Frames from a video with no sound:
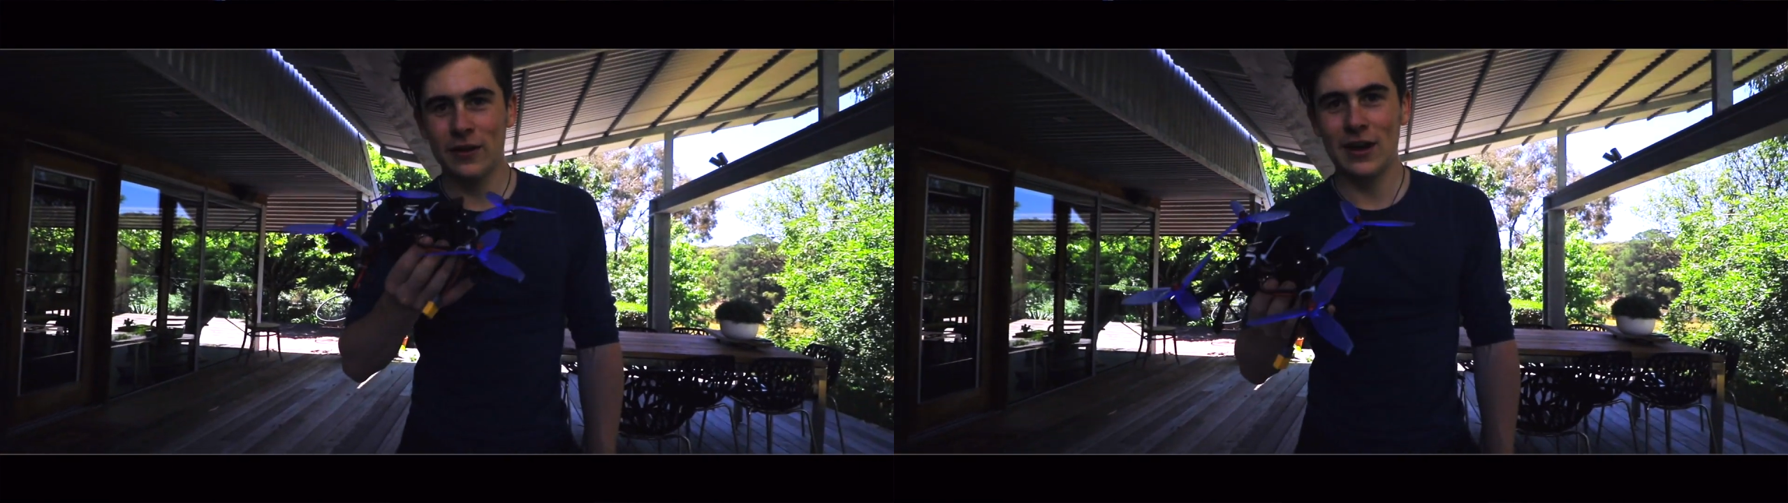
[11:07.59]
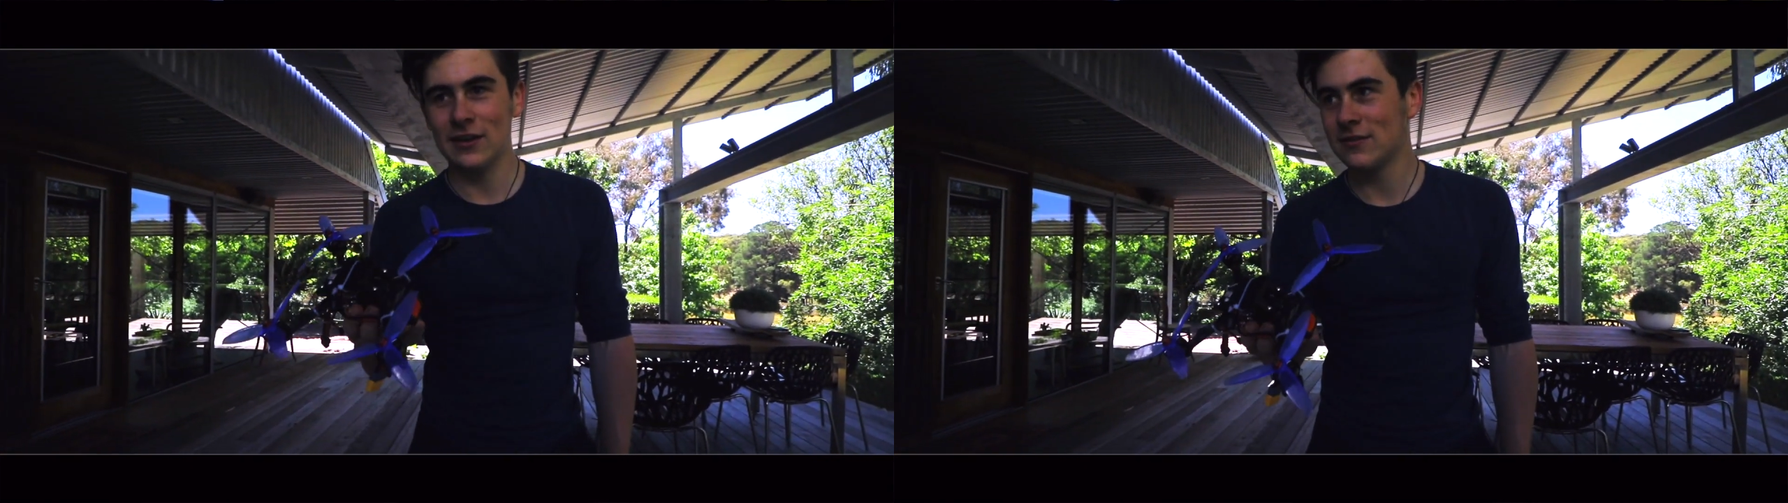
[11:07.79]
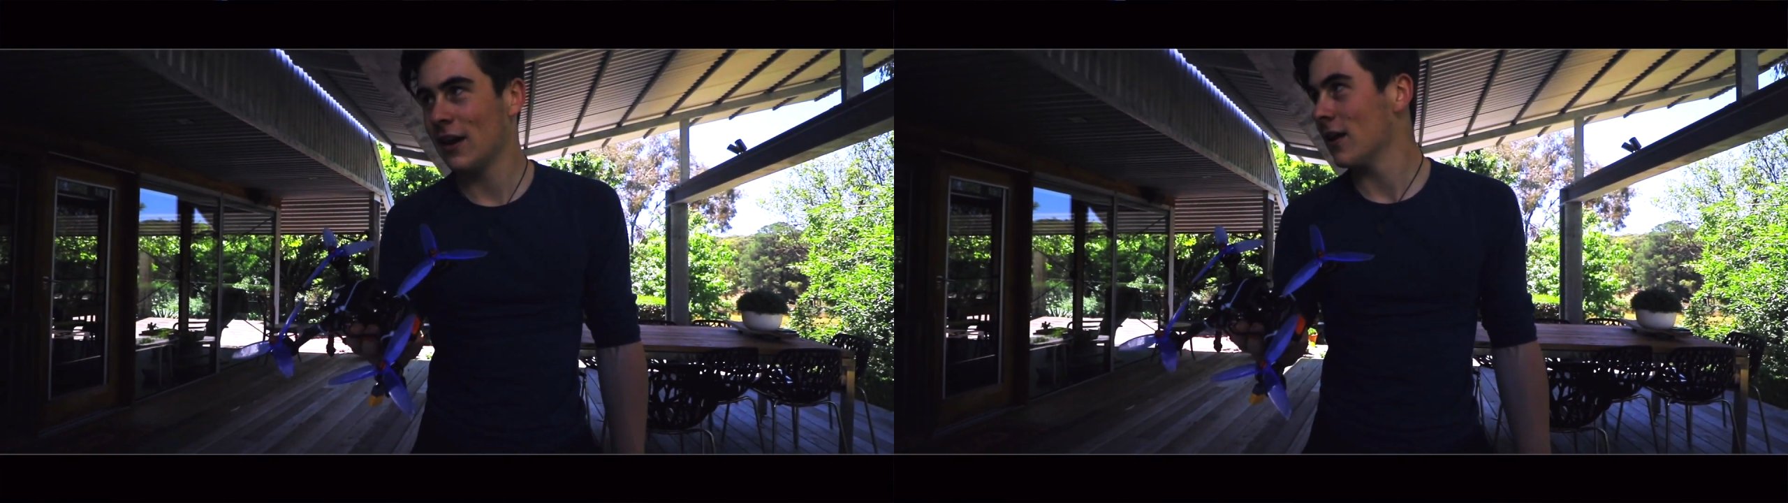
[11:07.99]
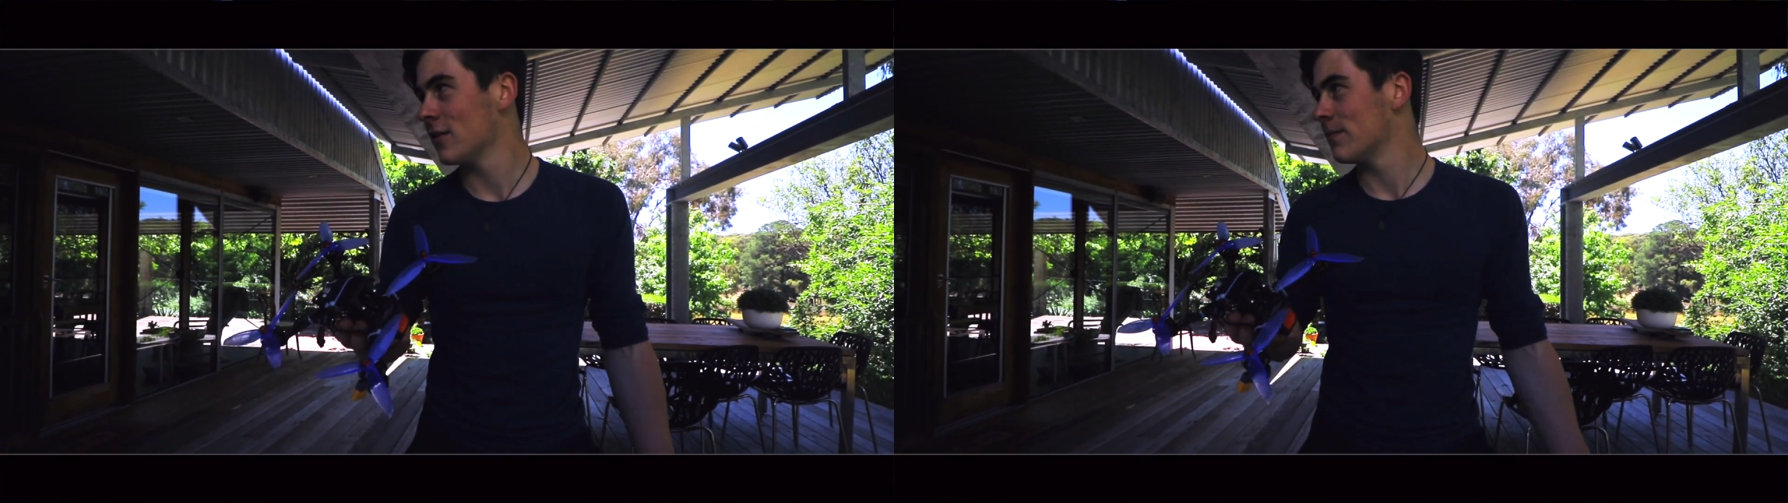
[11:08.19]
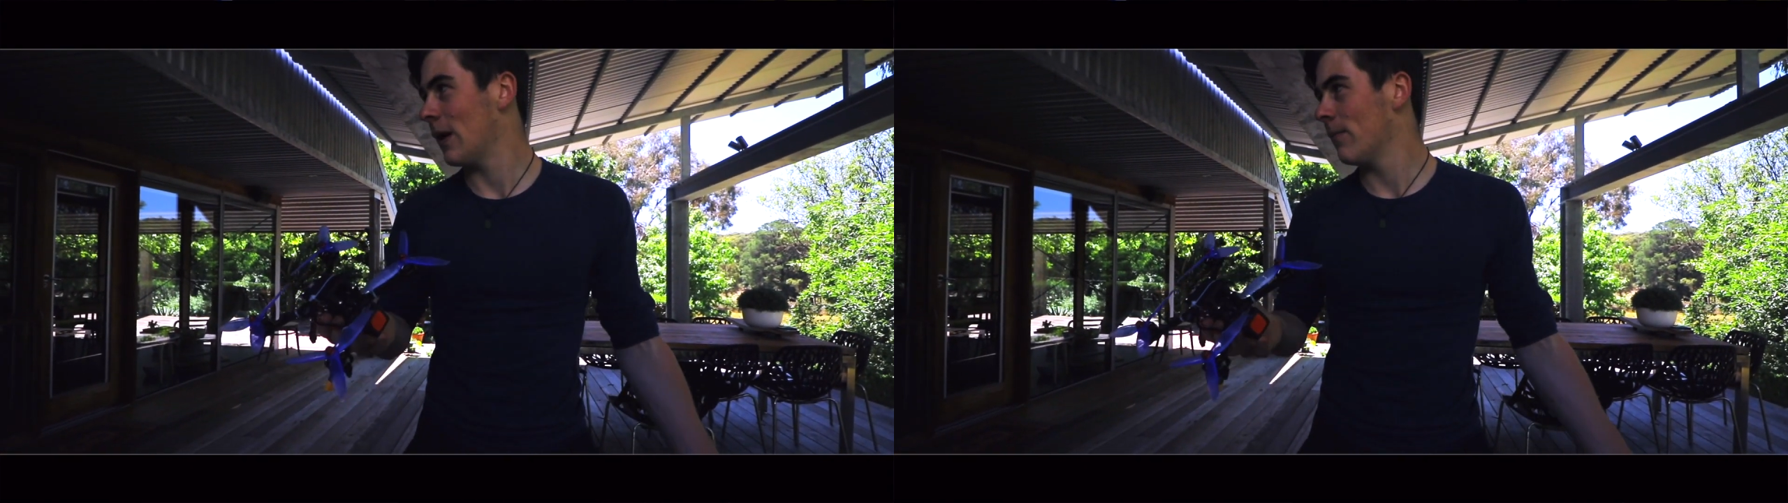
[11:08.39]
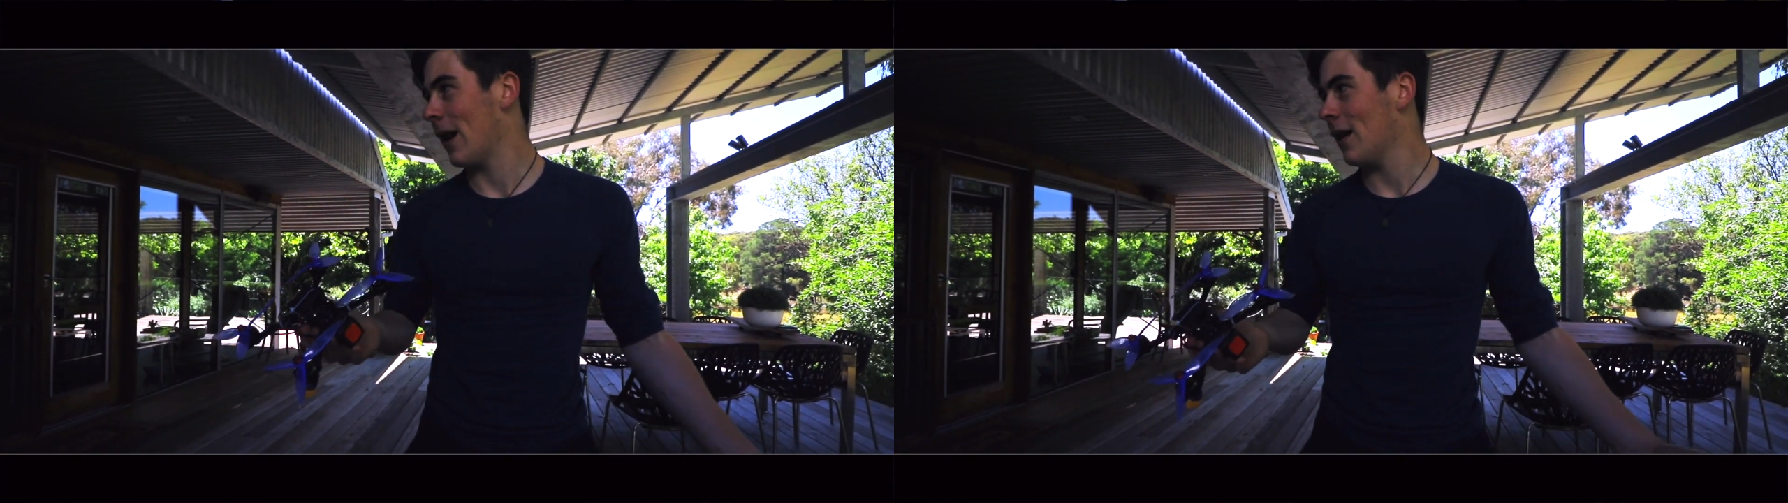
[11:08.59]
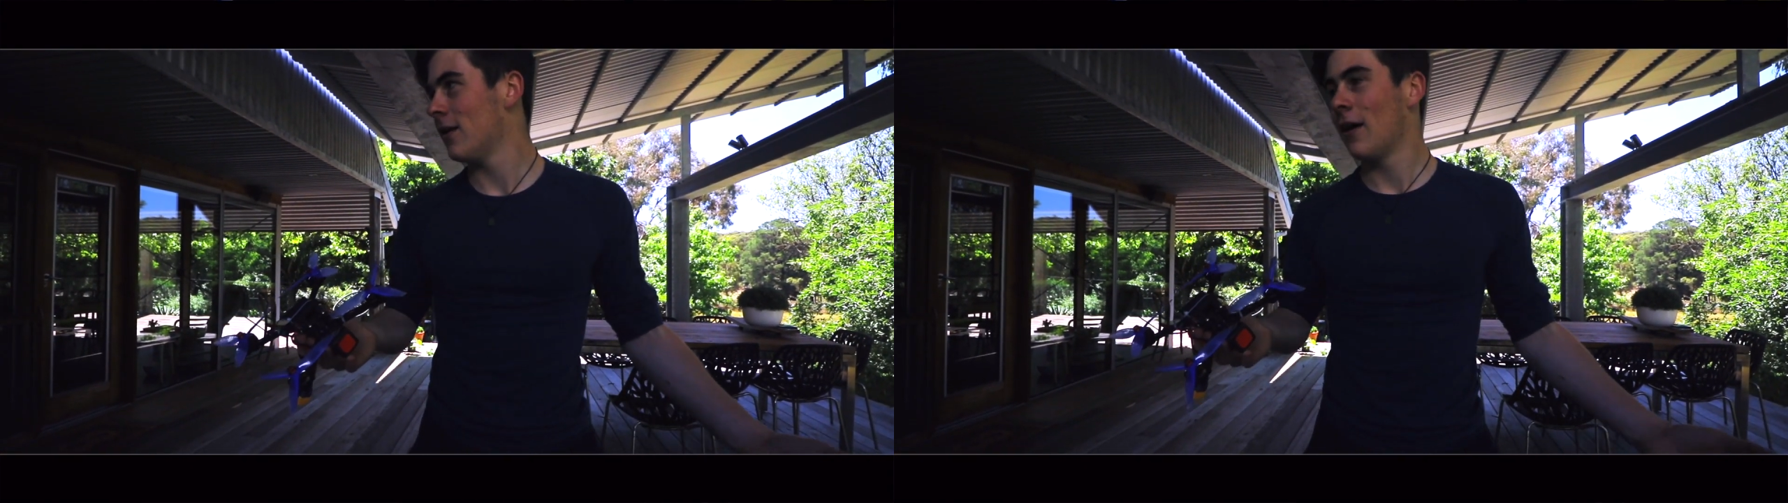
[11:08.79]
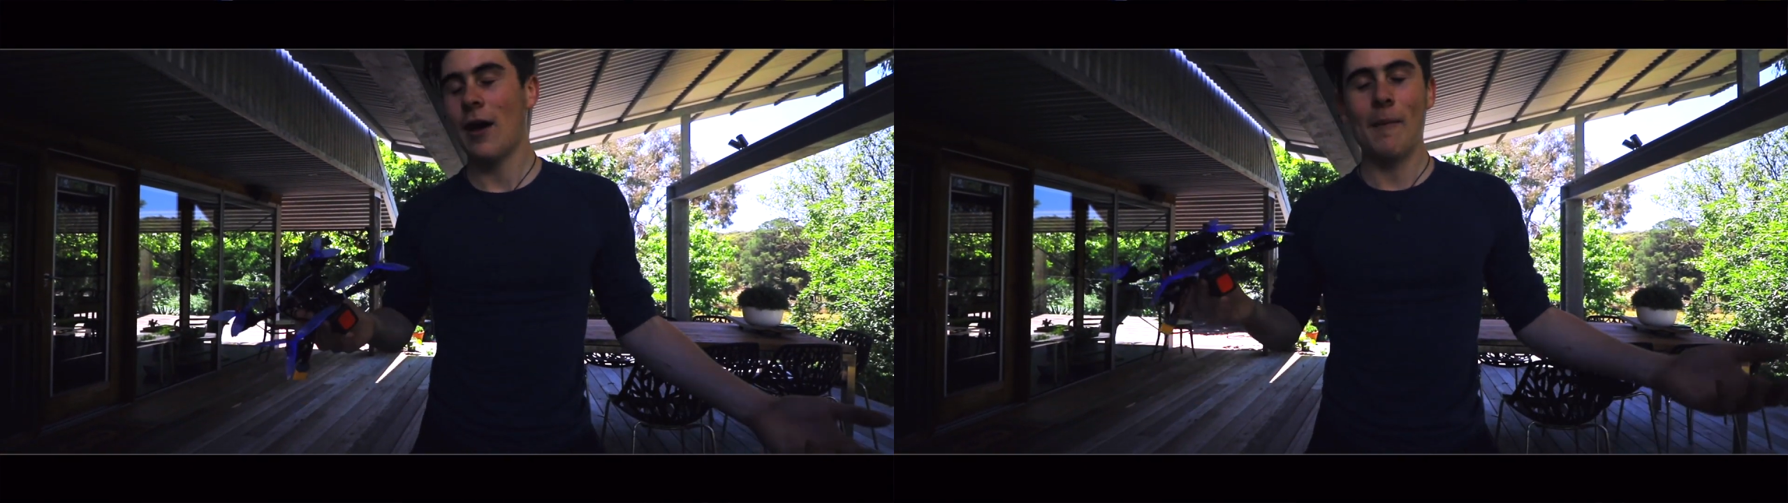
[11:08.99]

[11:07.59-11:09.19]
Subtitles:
the ESC and it smelt bad,